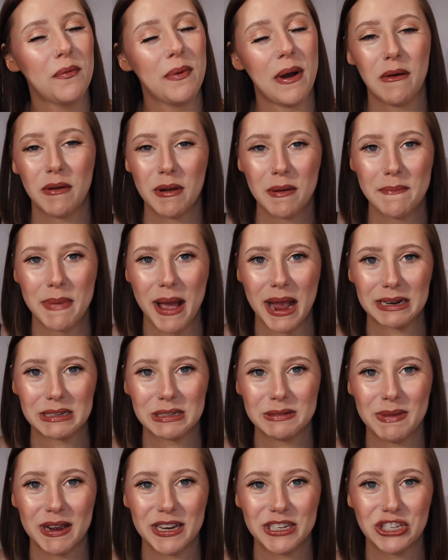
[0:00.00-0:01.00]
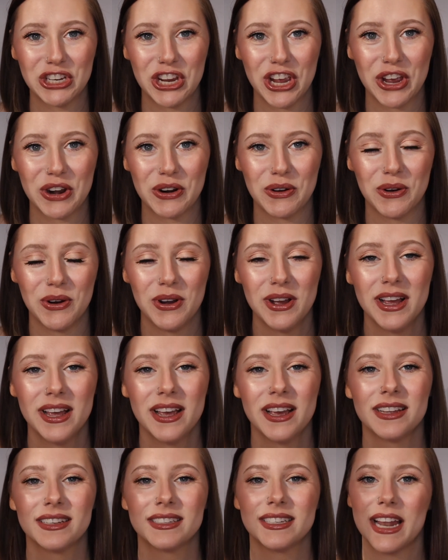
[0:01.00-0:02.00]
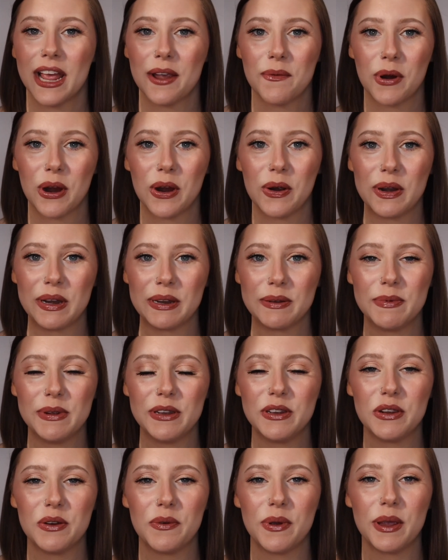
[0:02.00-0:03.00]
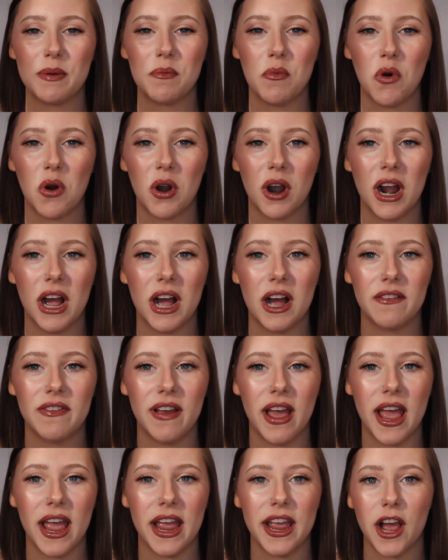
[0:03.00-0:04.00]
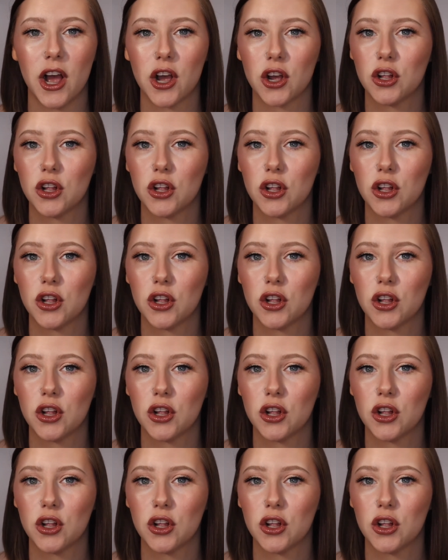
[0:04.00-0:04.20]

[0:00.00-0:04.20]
welcome back to my channel. Today we're going to be doing more of a